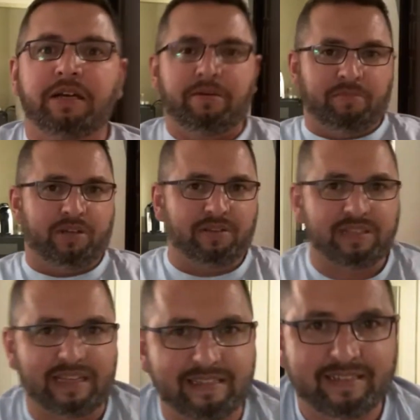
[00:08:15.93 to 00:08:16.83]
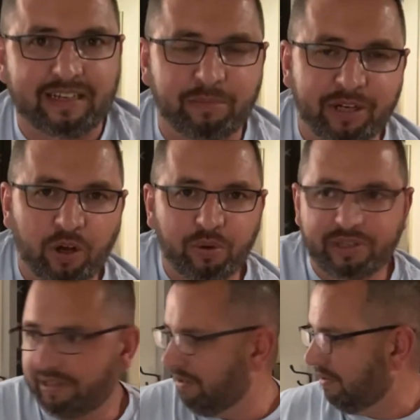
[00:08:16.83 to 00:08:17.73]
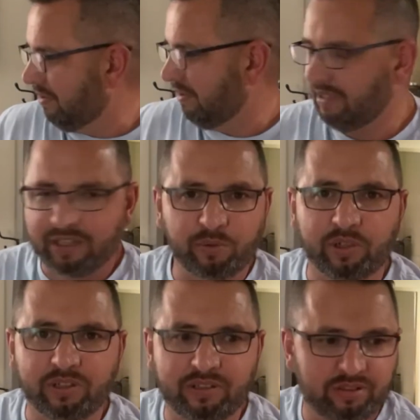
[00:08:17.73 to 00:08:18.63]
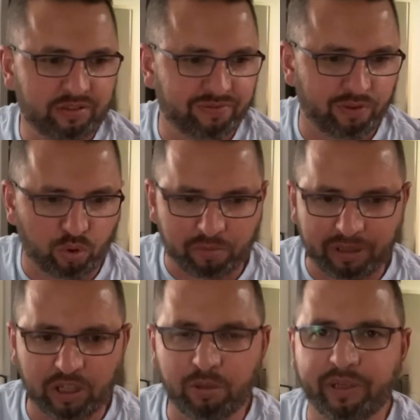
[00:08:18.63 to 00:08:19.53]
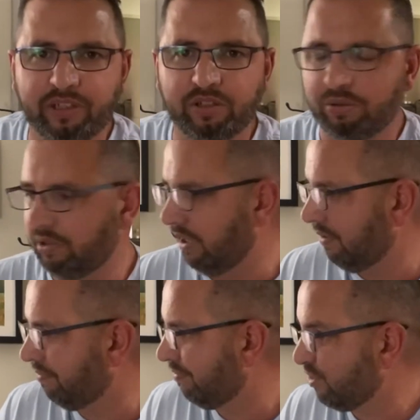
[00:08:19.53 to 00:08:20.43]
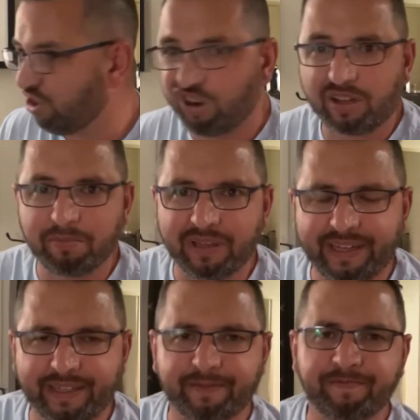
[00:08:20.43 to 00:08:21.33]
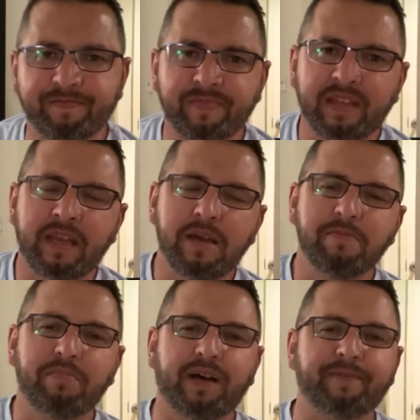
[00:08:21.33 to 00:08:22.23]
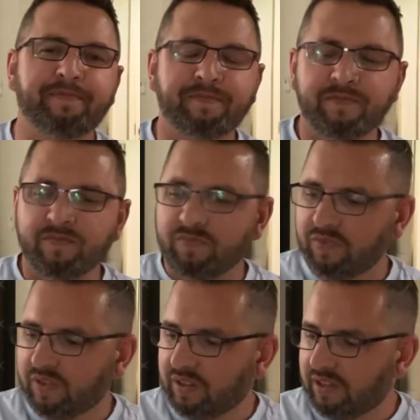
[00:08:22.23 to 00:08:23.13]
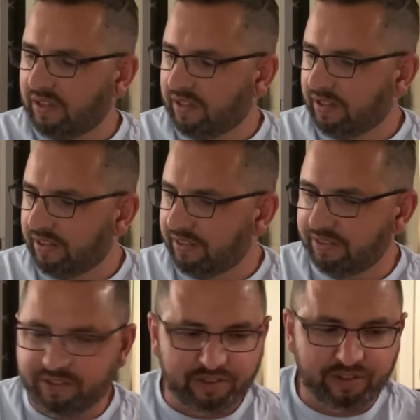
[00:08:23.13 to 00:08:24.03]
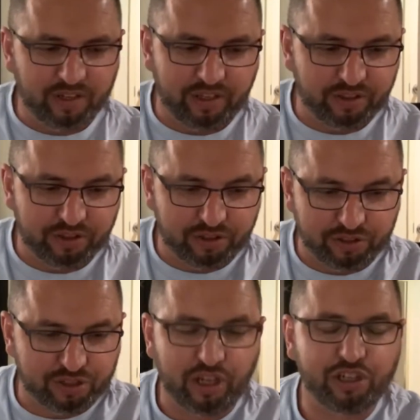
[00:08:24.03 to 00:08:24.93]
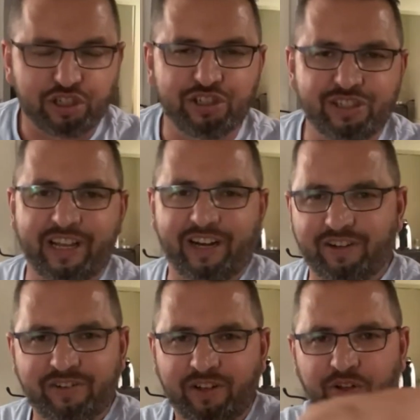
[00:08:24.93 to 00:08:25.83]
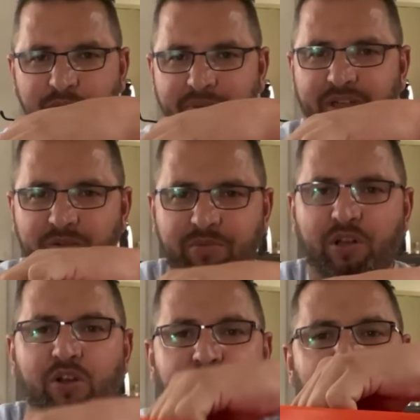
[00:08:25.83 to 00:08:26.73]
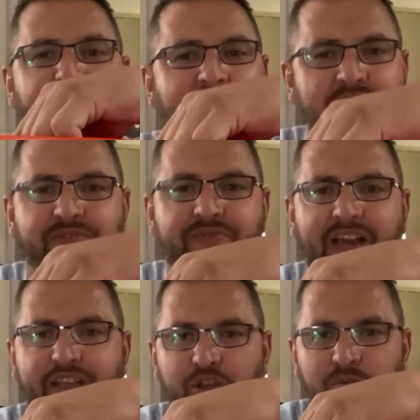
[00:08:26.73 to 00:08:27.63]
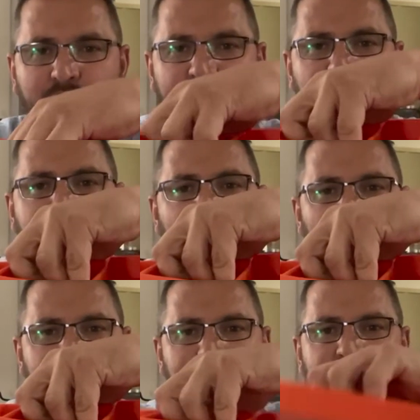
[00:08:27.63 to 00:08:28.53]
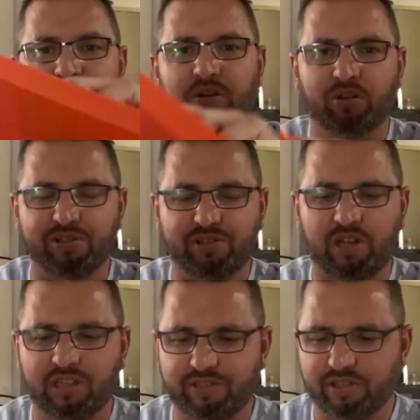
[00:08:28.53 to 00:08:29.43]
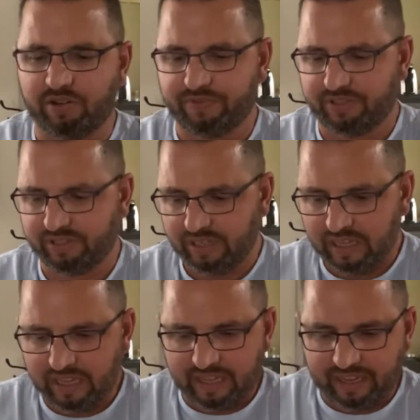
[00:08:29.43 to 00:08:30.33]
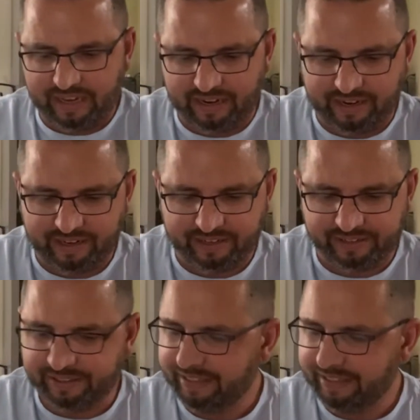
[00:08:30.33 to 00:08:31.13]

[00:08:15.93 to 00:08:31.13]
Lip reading: because like I said, I'm in a hotel. I don't want the floor below me to start complaining. But the suction's there on the middle because it creates a vacuum when you pull up the middle on a solid surface. And